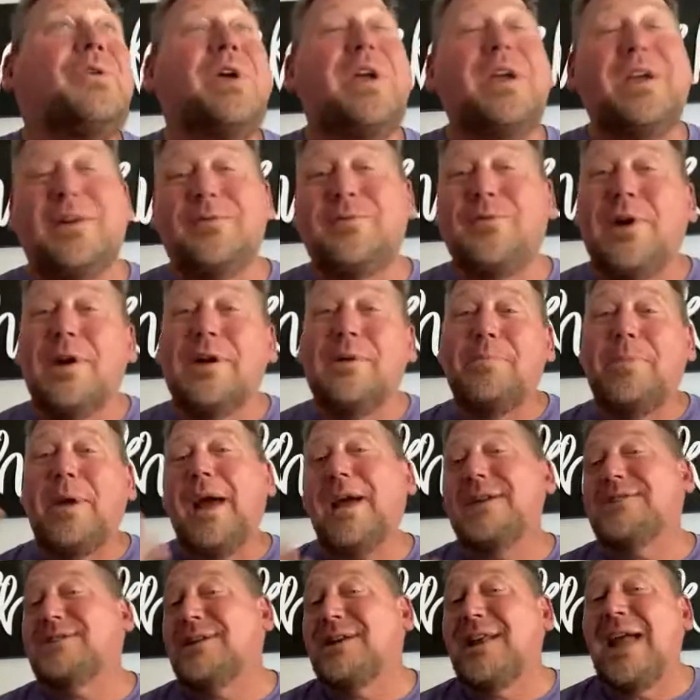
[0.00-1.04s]
He can fucking
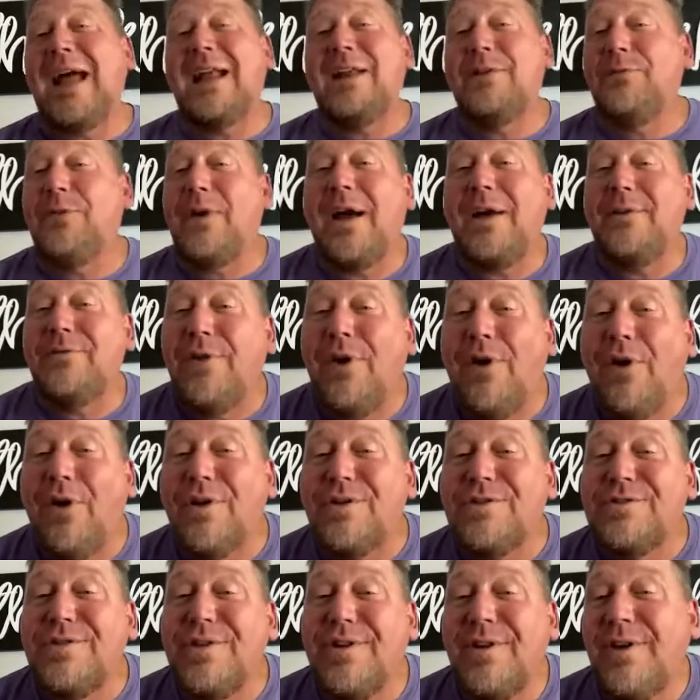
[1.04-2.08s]
pass it ninety-five yards.
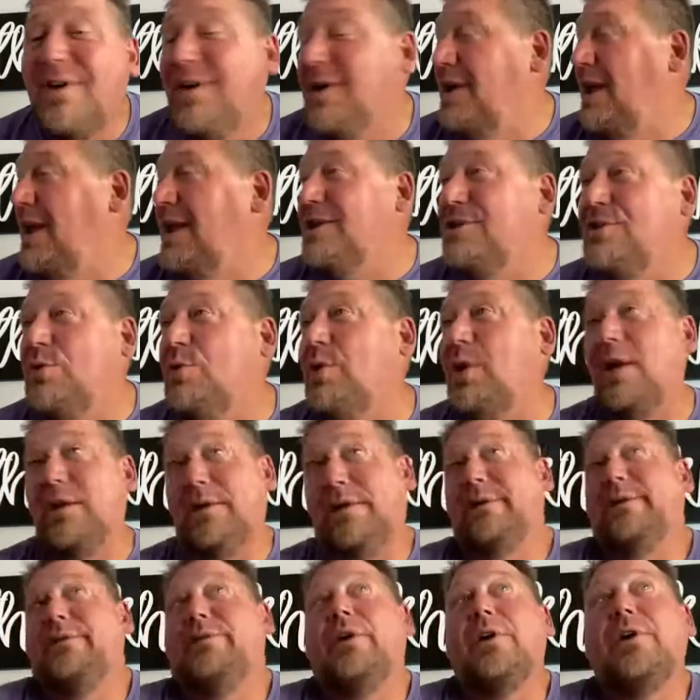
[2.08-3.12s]
He can do it.
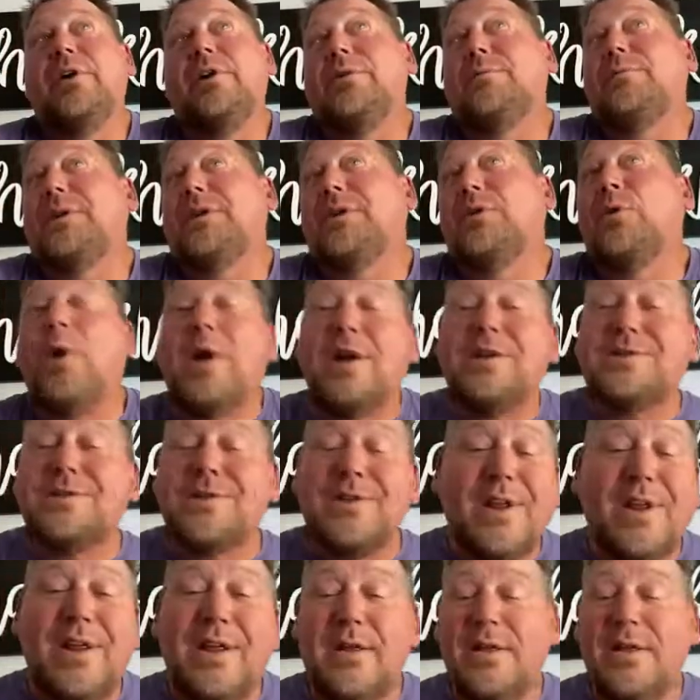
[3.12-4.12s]
They're going to be questioning him.